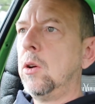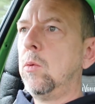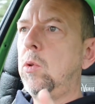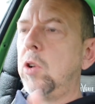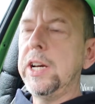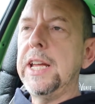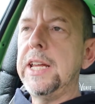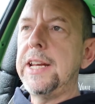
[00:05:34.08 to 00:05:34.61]

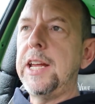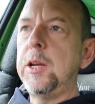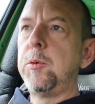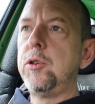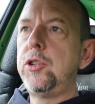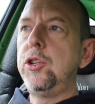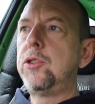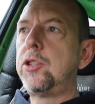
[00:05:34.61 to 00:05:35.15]
what it
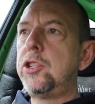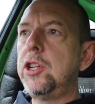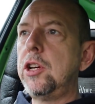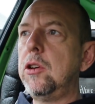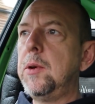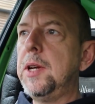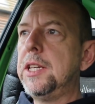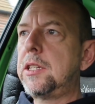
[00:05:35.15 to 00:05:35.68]
enables you to
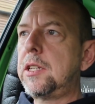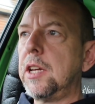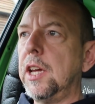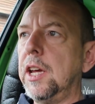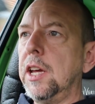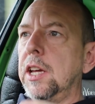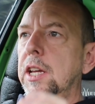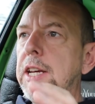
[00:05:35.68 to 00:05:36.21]
do is
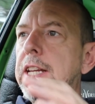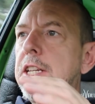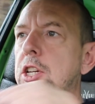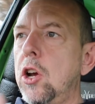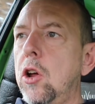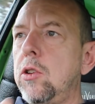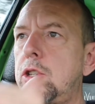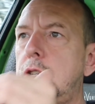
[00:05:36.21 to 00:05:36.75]
there's
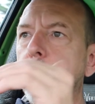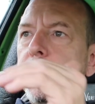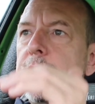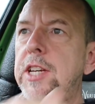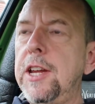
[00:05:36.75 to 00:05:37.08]
lots of